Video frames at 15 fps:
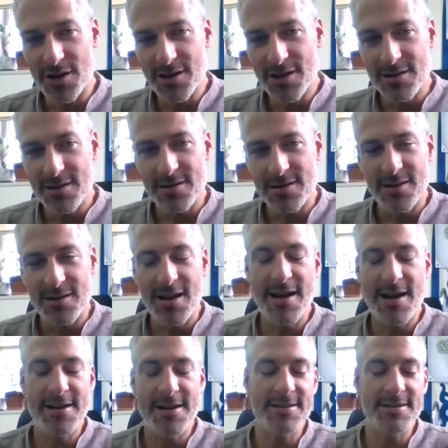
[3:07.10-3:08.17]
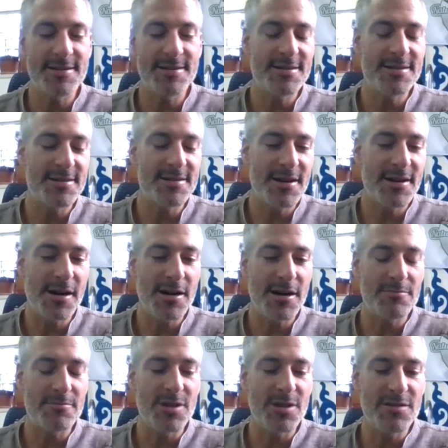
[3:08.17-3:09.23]
So I was born in
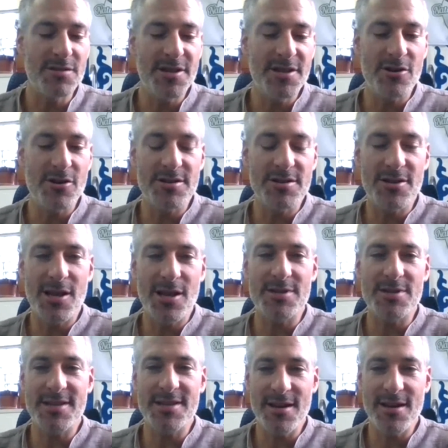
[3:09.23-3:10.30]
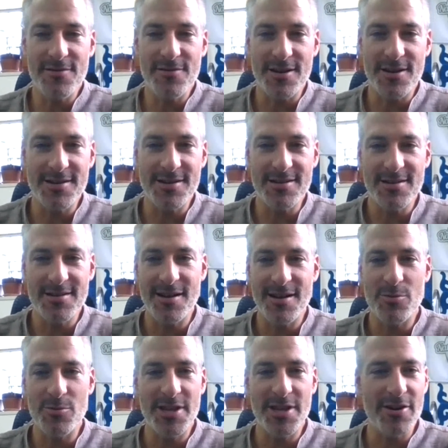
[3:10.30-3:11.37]
Israel and
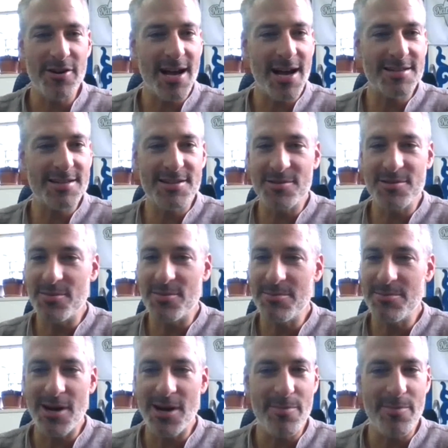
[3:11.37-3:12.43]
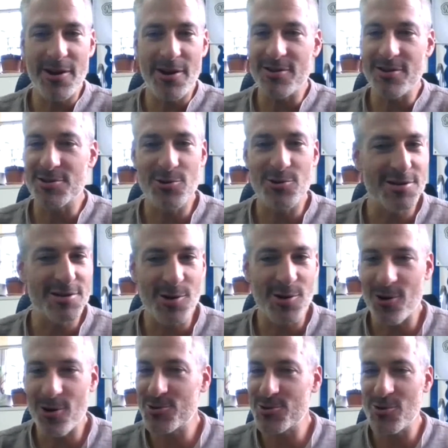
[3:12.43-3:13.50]
lived there until I was 7. And
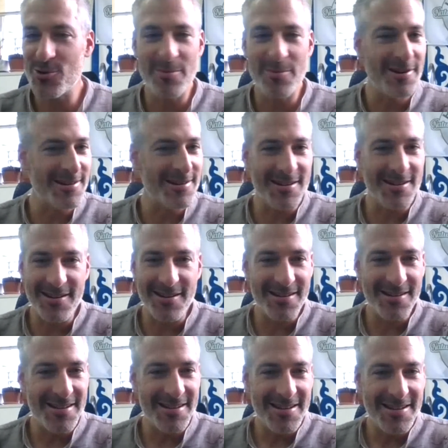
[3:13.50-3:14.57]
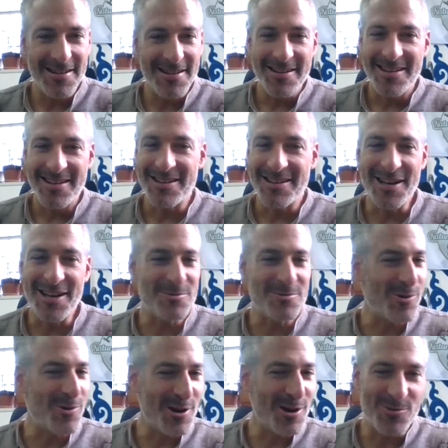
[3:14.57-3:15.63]
without asking me, my parents took us all
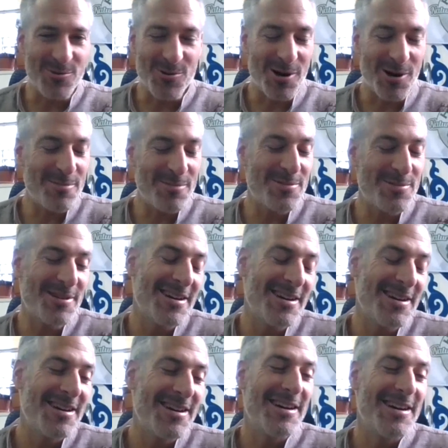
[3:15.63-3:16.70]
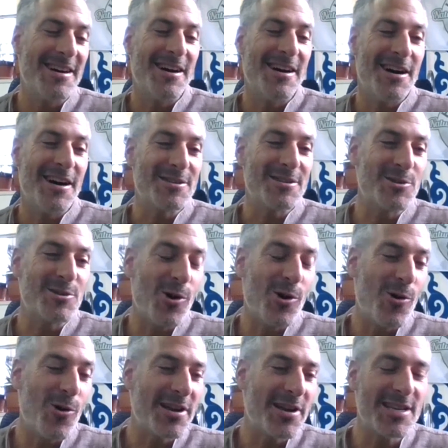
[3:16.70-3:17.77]
to America, and that's where
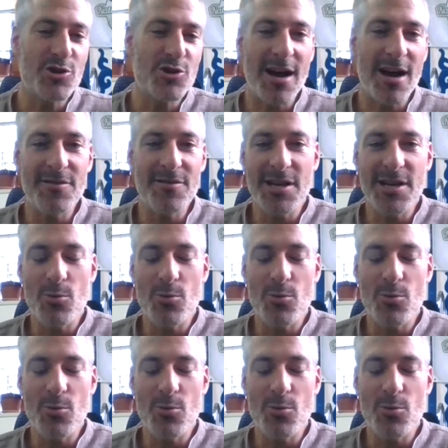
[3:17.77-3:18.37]
I grew up.